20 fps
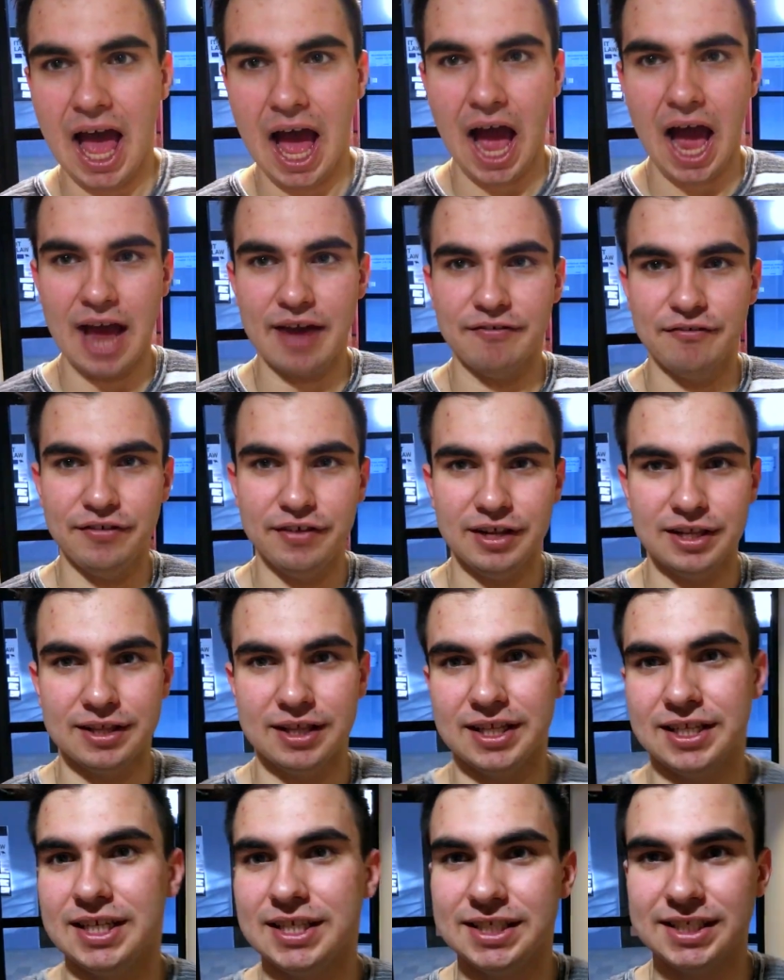I felt
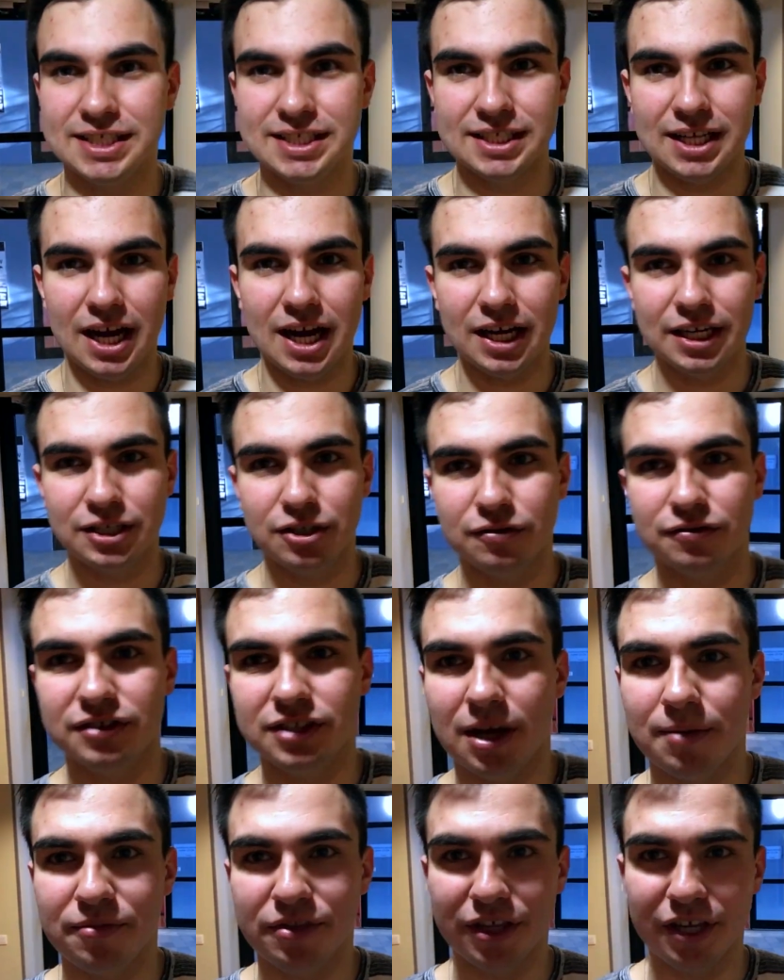that it's start of
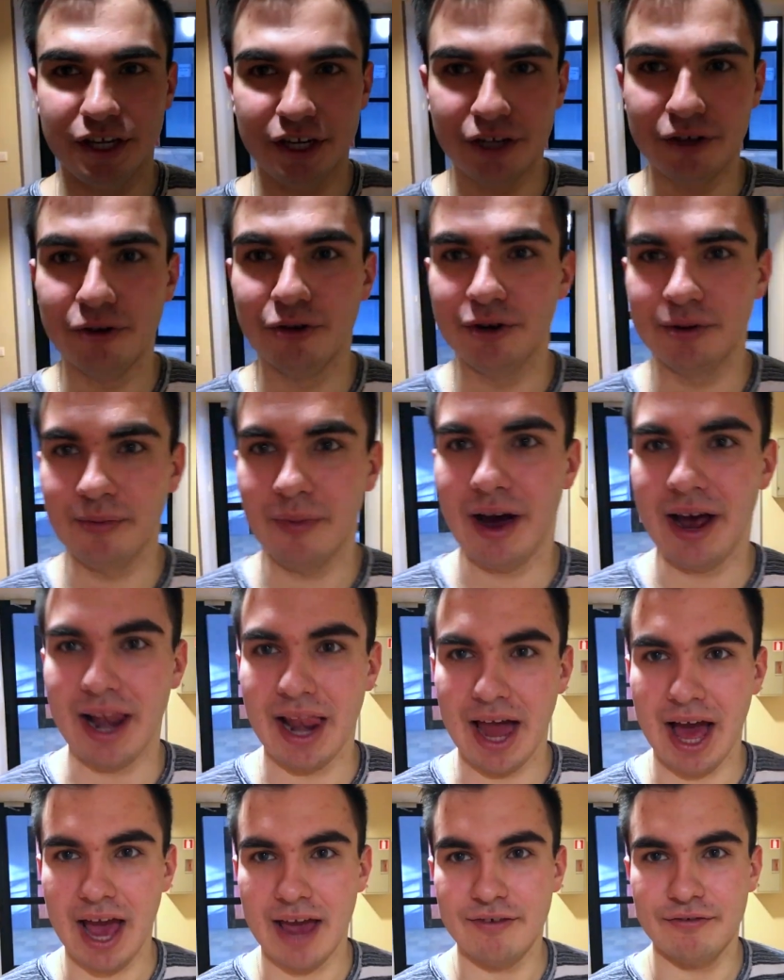something new in my
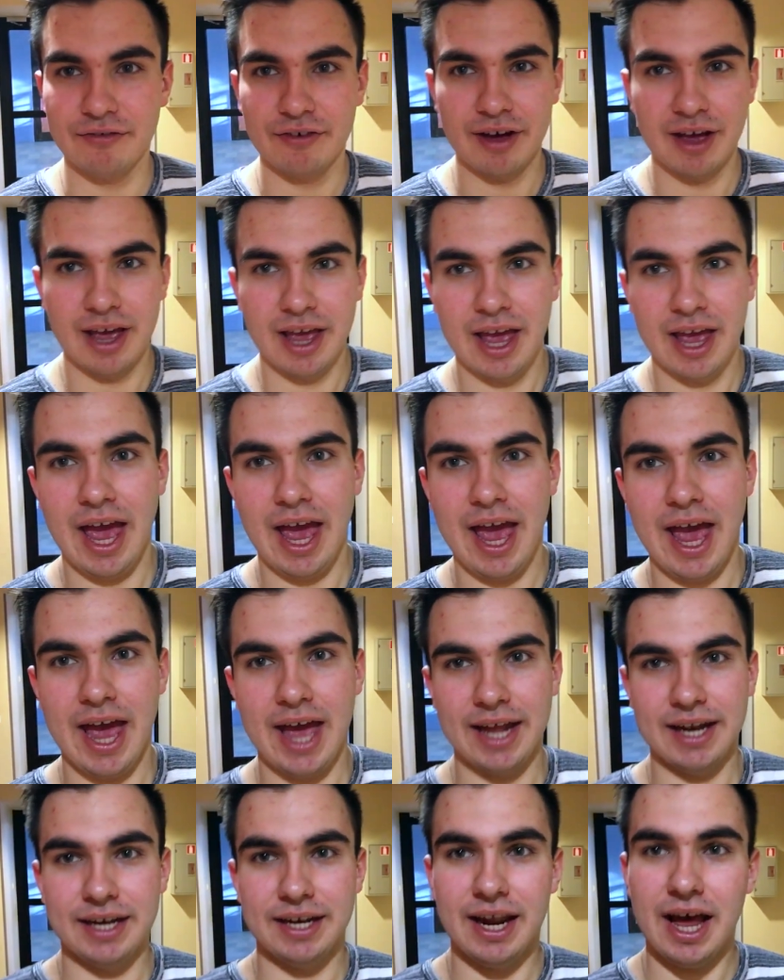life,
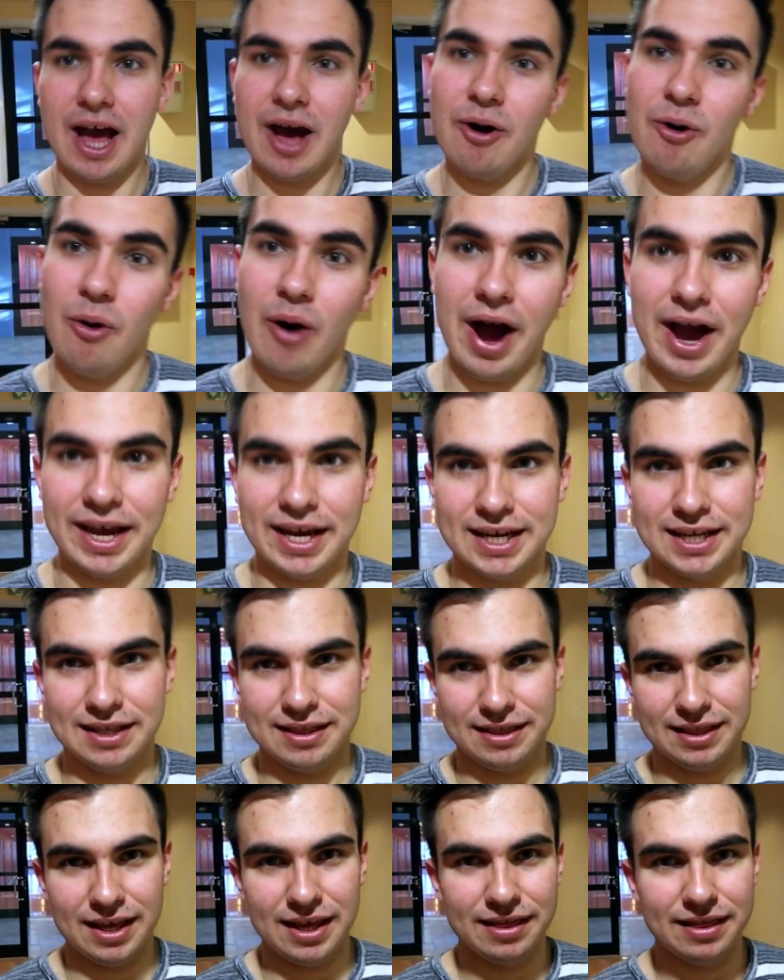and now I can
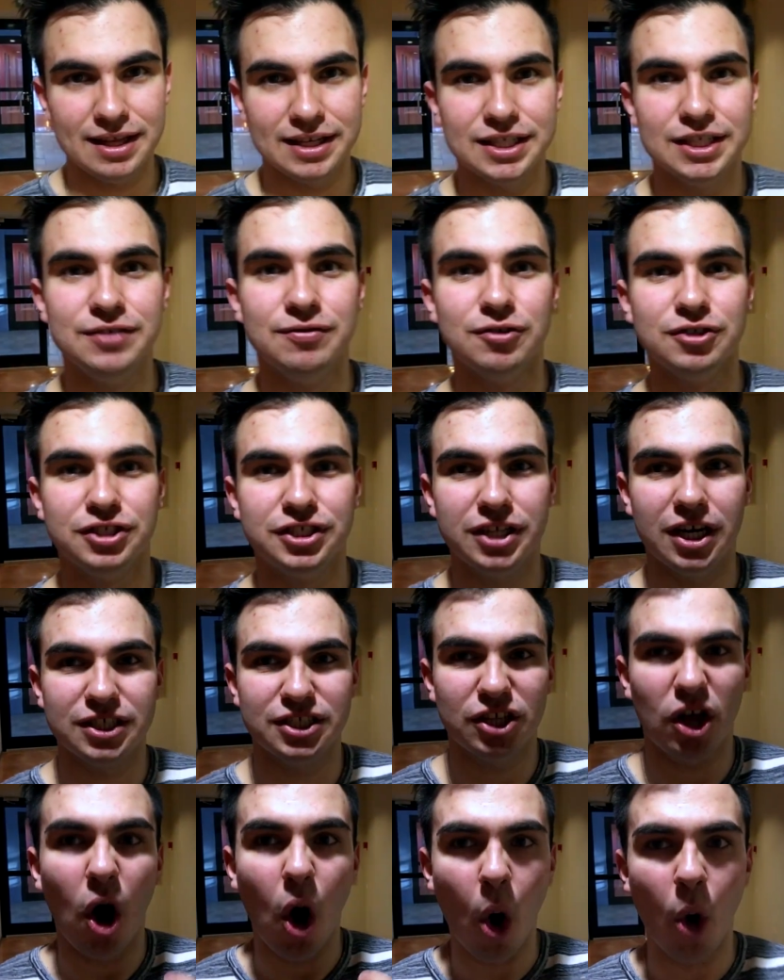say that it was
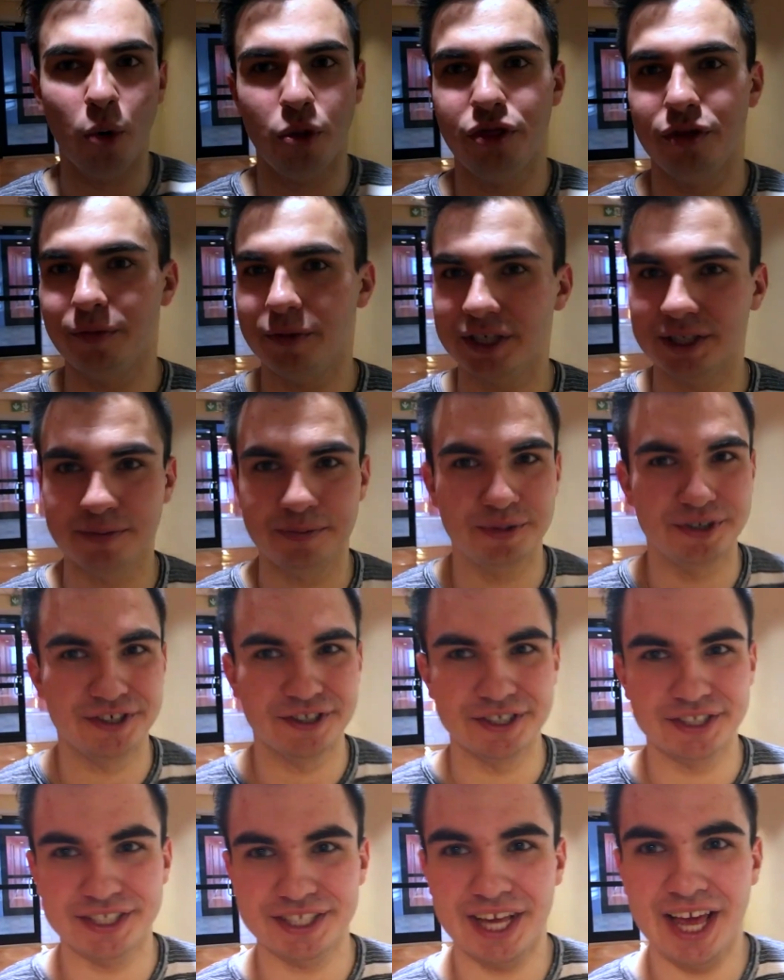just awesome
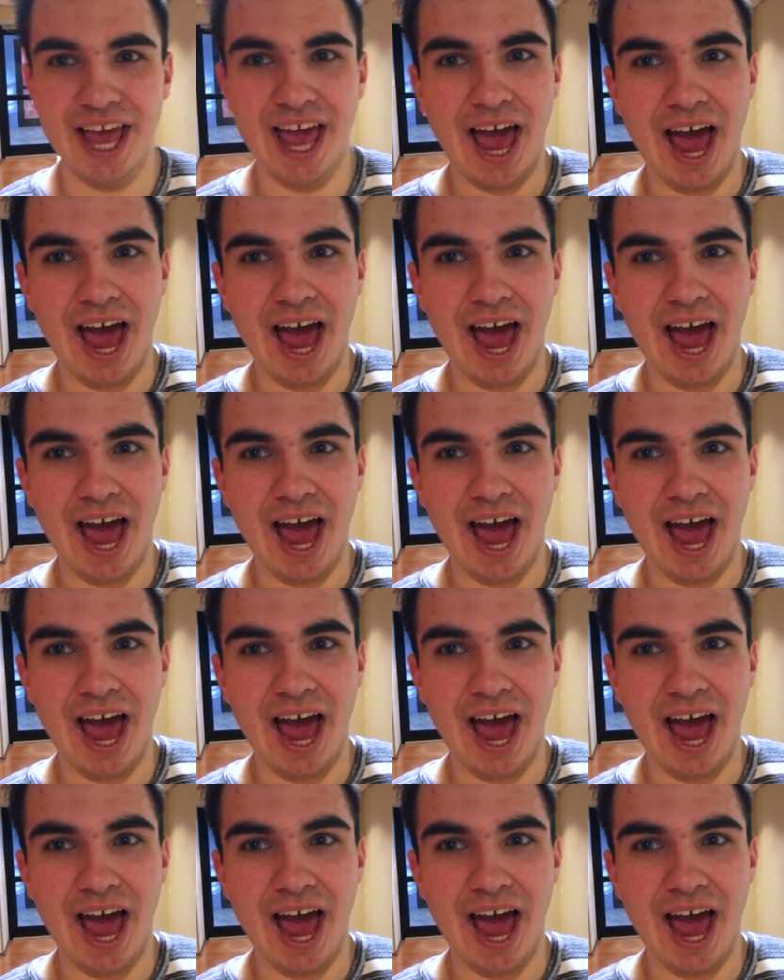experience.